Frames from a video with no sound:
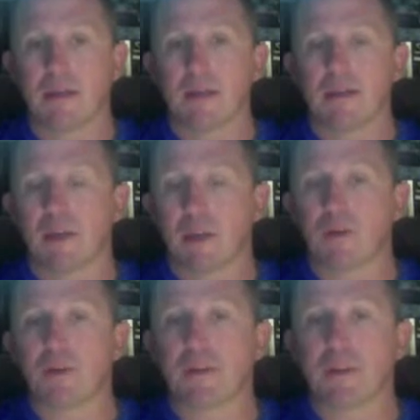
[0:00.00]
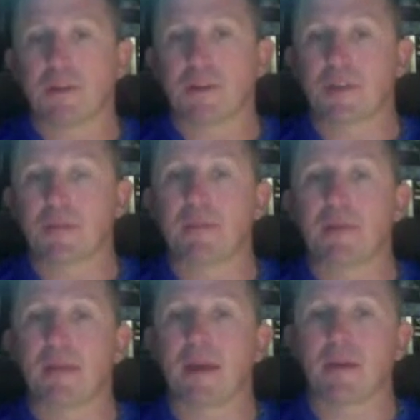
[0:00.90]
they go to the dealership and they
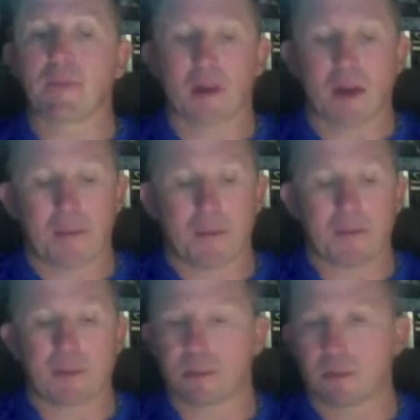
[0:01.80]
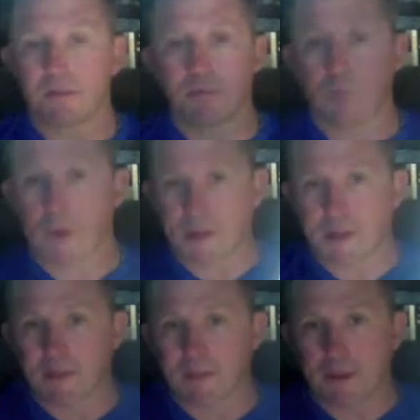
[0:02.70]
make them a copy, just a white sheet
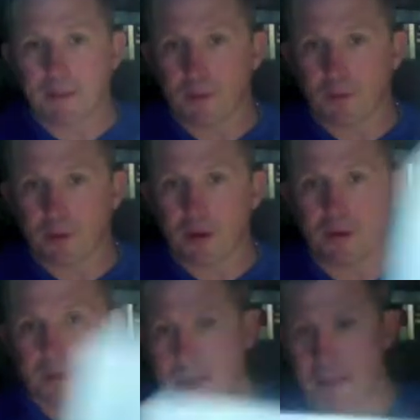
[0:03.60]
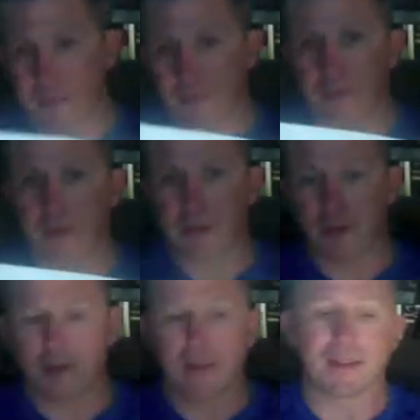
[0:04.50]
of paper with all the same information on
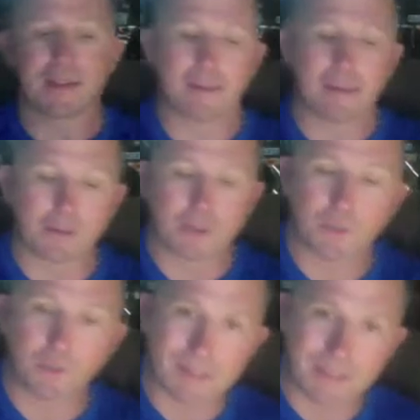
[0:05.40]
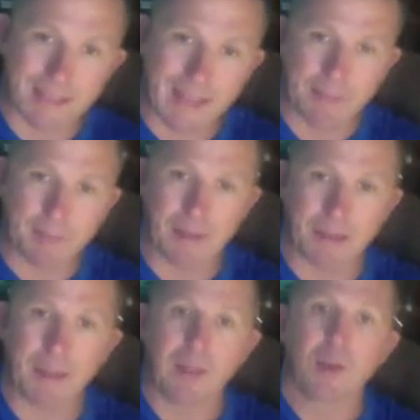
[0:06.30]
it, and then the dealership will stamp it
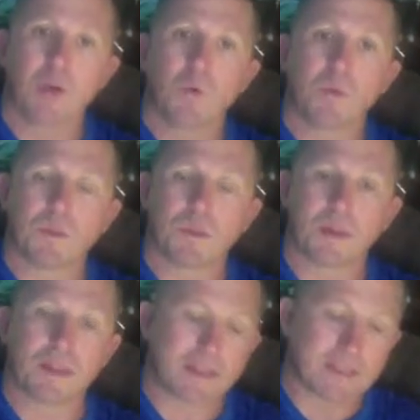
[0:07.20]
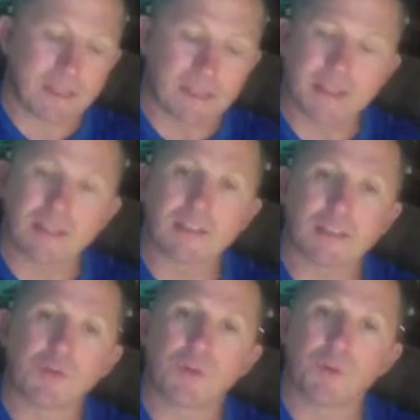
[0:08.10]
with a thing that says this is a
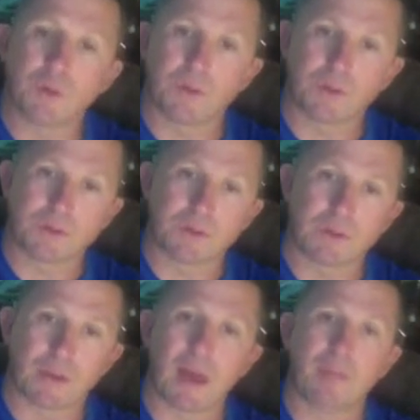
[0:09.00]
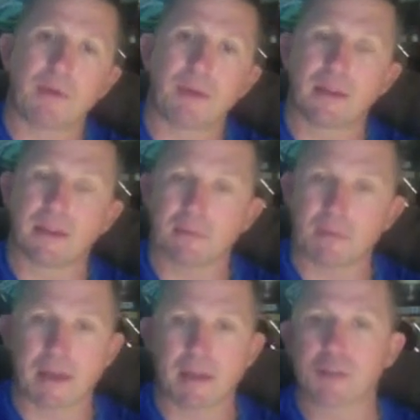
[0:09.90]
true and original copy, and the
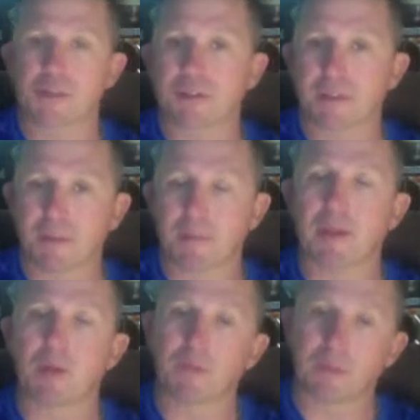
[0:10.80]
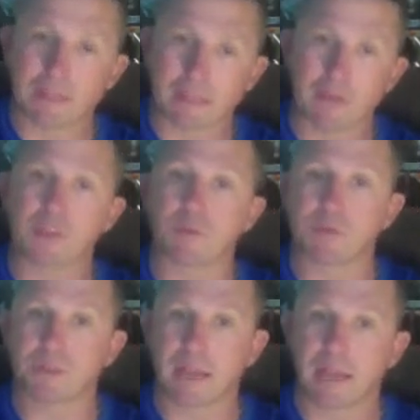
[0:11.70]
manager, somebody over at the dealership will
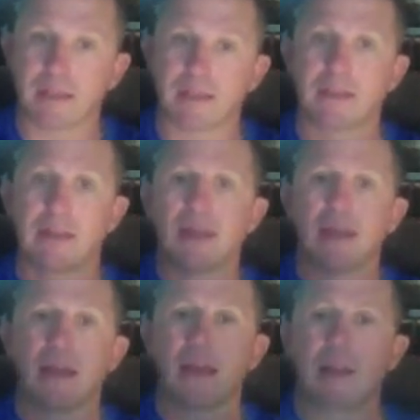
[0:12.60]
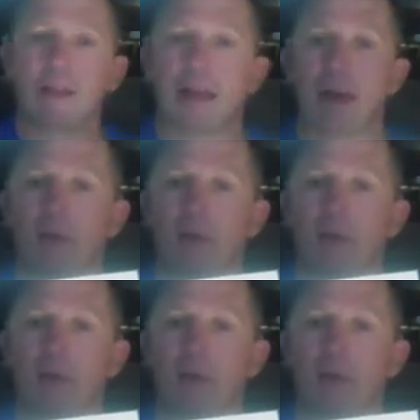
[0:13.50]
sign it, and that